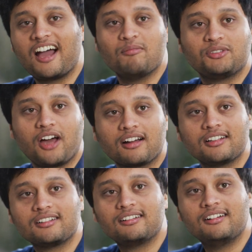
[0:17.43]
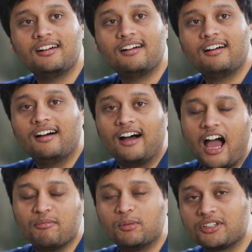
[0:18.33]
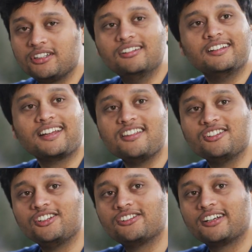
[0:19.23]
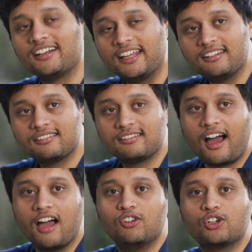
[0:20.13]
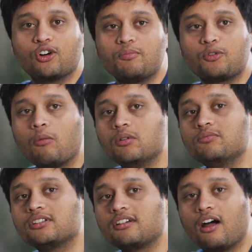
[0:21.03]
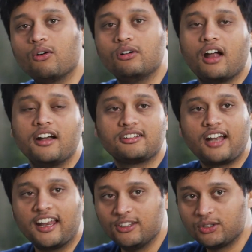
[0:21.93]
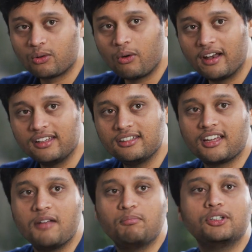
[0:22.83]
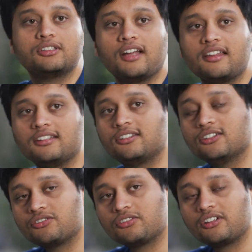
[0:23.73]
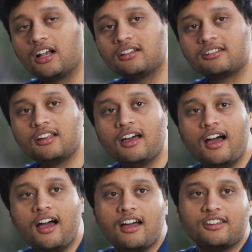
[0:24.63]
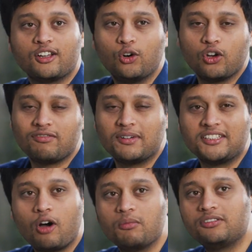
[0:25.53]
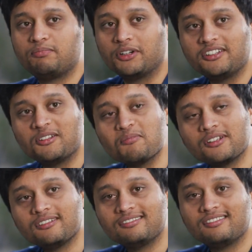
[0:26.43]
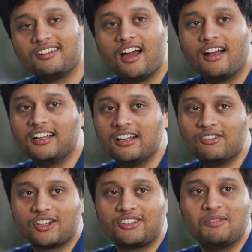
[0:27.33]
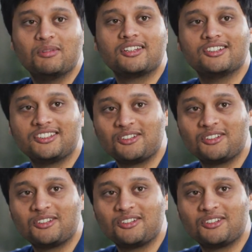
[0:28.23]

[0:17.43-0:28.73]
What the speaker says: I'm Sagar. I'm a machine learning engineer at Glean. I work on problems around understanding user queries and personalizing search results. The goal of my job is pretty simple: deliver a seamless search